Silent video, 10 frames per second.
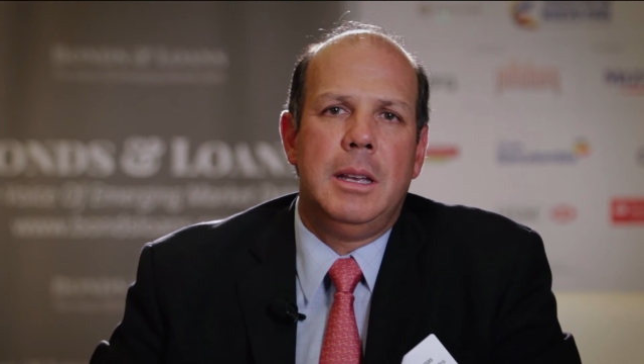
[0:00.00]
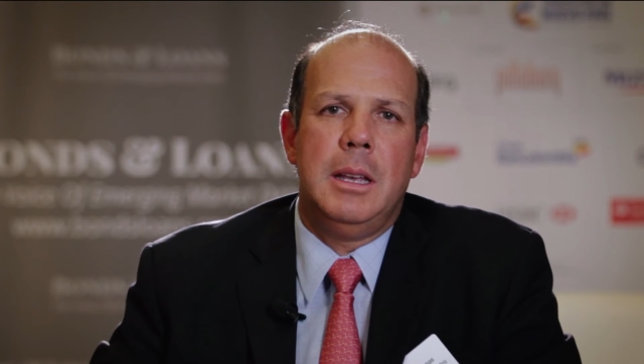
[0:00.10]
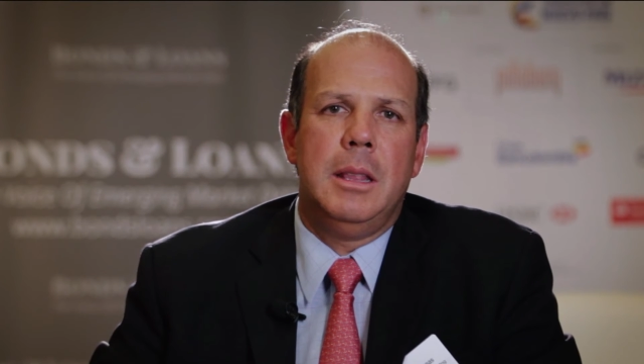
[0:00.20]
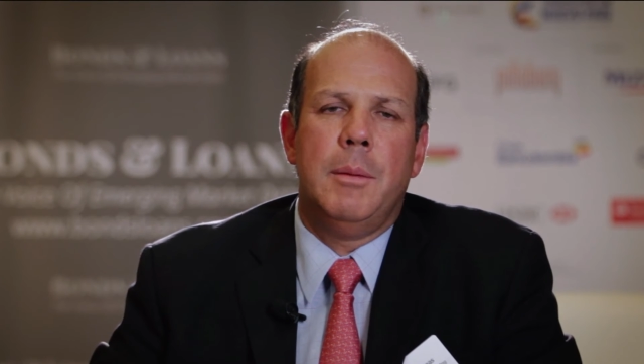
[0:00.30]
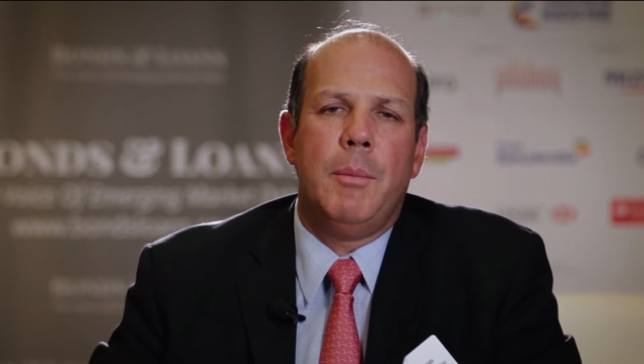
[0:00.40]

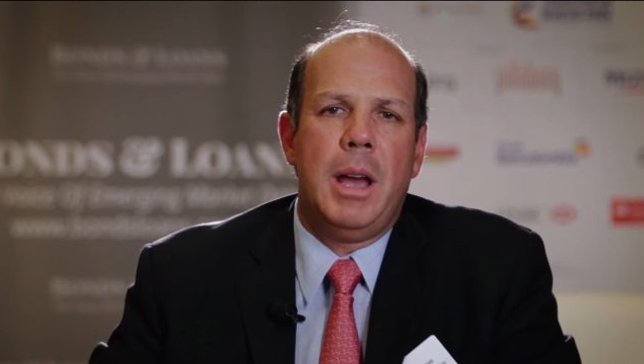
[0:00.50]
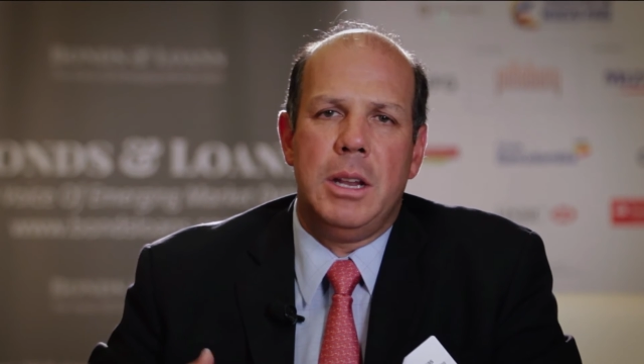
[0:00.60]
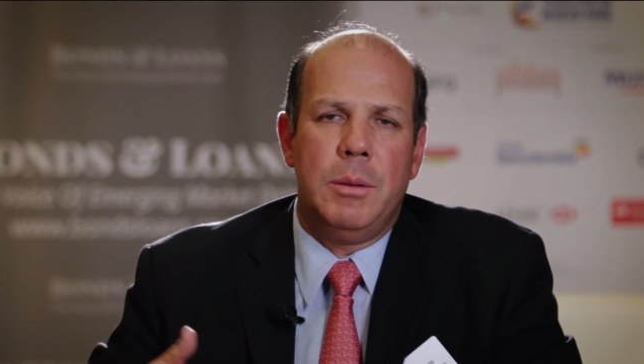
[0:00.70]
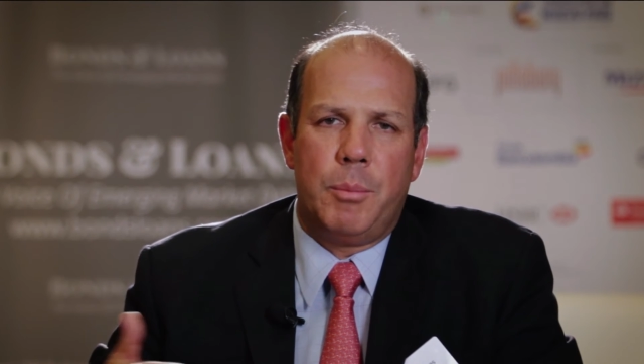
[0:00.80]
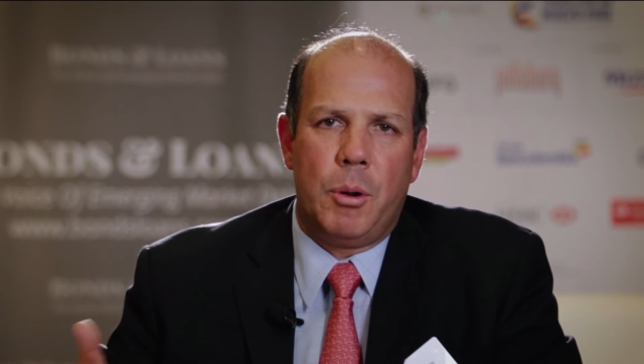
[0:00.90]
in the
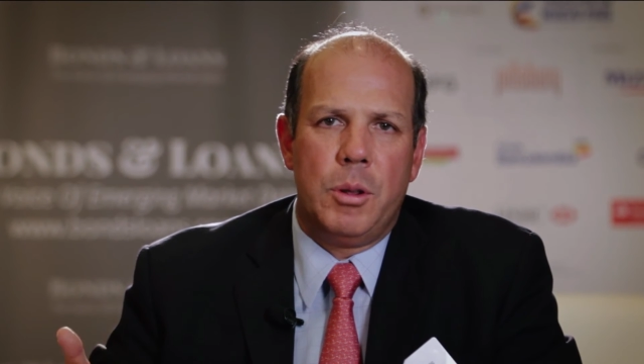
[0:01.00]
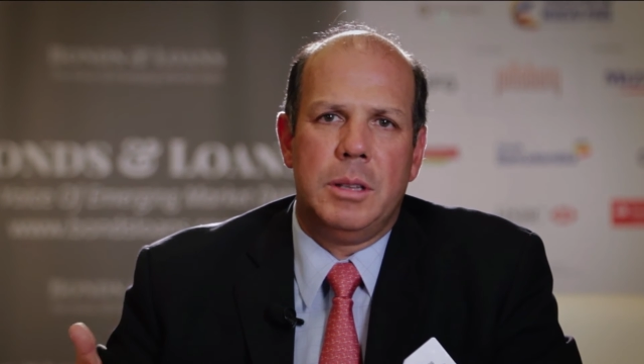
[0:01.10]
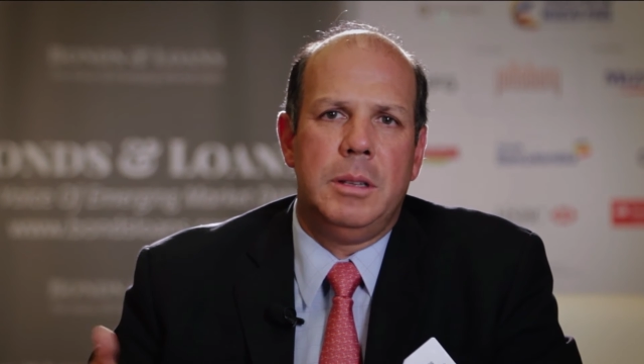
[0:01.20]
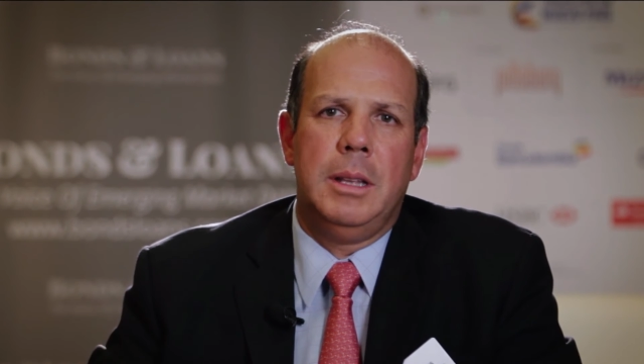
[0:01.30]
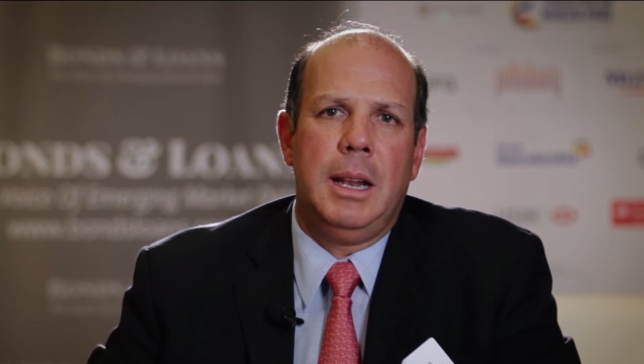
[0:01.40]
mining
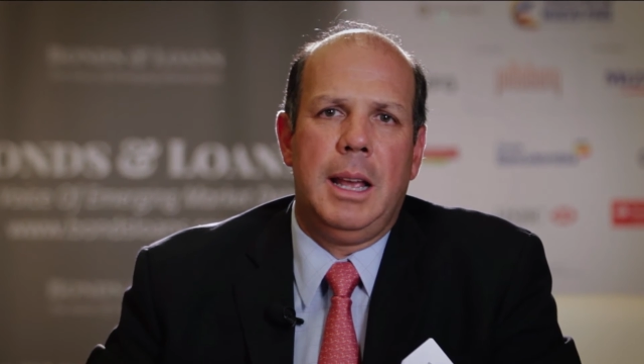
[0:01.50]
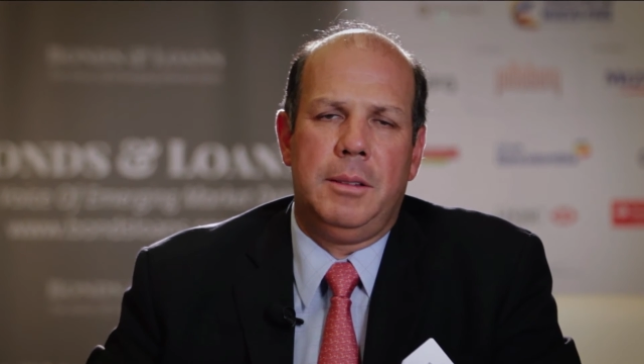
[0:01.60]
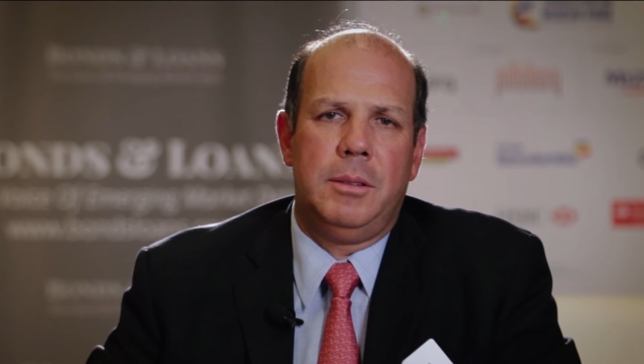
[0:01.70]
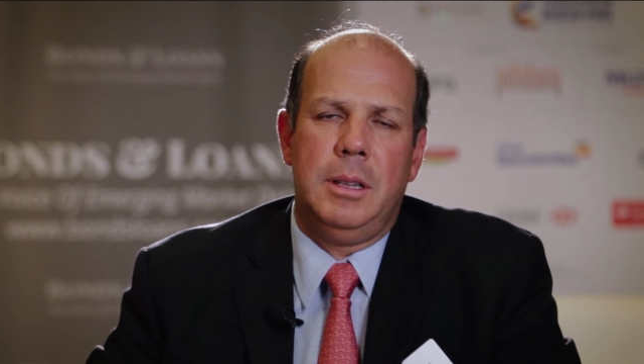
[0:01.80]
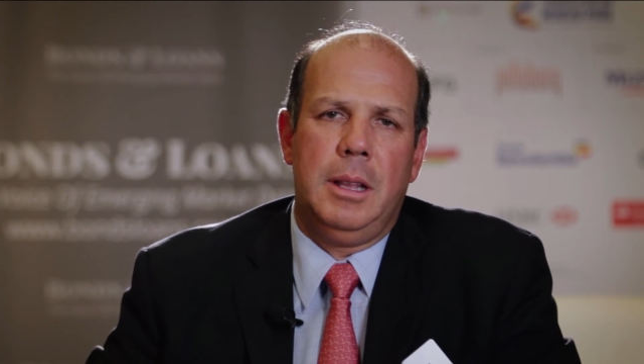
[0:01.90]
projects in the
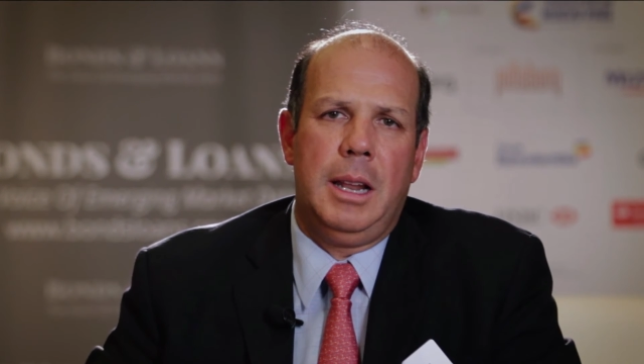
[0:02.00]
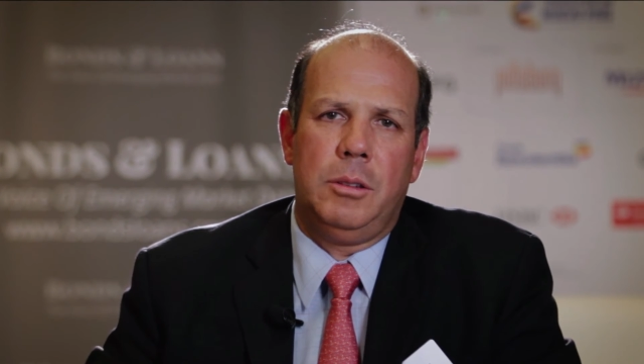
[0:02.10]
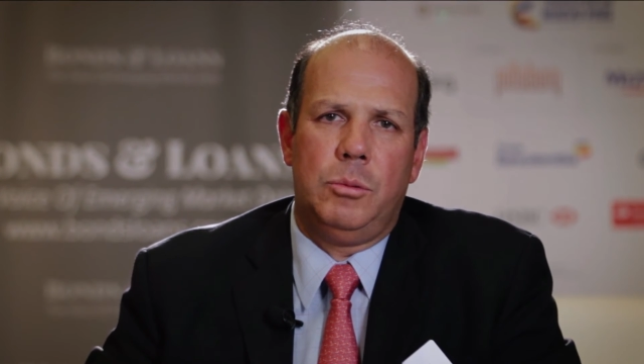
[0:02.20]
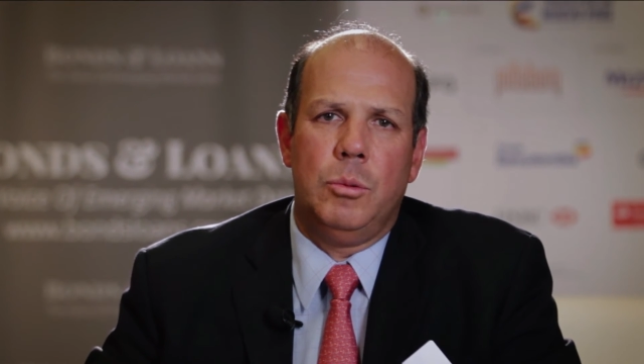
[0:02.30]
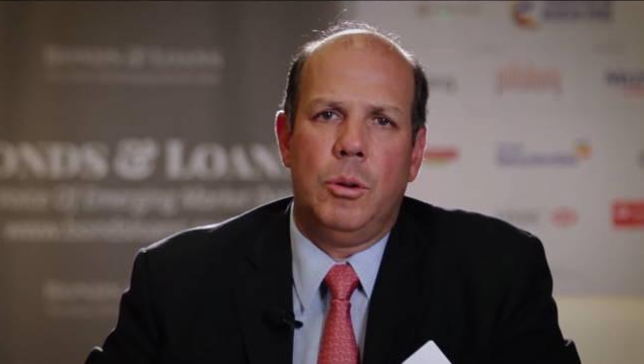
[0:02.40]

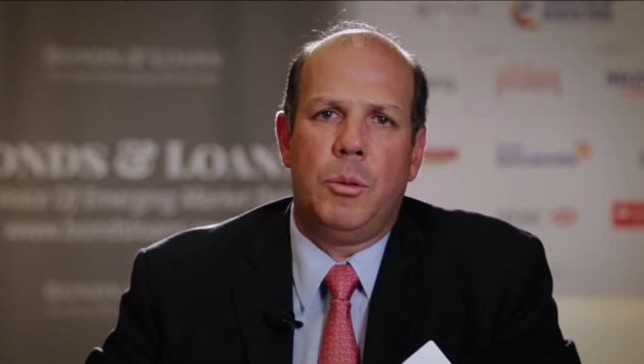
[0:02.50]
last 2 or